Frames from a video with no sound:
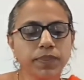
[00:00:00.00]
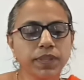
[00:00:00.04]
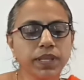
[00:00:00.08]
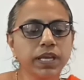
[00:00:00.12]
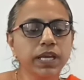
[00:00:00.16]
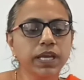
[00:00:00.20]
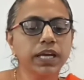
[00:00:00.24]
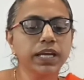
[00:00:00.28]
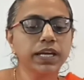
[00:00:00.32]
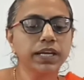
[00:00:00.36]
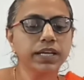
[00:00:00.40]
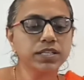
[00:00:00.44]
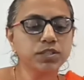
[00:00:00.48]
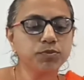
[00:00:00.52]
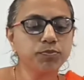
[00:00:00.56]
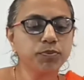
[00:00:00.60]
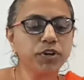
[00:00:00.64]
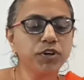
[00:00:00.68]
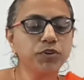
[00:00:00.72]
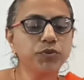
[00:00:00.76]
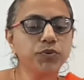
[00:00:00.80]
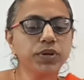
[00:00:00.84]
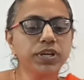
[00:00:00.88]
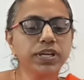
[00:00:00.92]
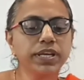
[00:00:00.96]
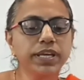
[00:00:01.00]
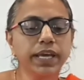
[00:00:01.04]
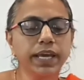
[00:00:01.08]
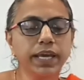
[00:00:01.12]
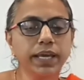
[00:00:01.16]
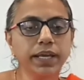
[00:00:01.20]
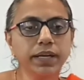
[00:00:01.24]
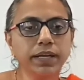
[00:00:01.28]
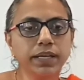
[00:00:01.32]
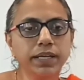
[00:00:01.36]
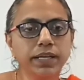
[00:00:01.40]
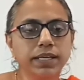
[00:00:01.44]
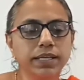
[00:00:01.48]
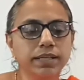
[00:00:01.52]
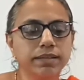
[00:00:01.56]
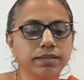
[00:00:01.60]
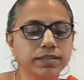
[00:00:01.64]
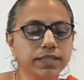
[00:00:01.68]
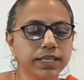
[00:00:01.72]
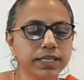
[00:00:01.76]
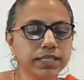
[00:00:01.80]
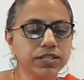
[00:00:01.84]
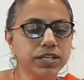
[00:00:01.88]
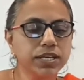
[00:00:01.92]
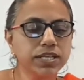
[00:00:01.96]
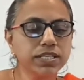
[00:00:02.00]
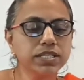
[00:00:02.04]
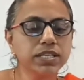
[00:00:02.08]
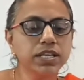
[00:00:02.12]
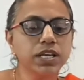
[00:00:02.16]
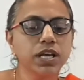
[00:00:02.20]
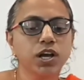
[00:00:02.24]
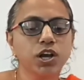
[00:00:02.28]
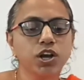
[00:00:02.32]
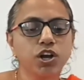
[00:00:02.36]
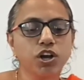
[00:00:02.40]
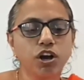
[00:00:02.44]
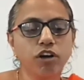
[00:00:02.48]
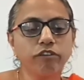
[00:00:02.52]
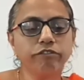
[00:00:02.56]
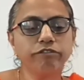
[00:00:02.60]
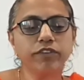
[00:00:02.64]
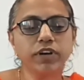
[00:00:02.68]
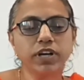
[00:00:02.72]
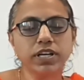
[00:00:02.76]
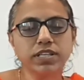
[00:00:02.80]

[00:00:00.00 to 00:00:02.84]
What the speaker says: Respiratory care such as cough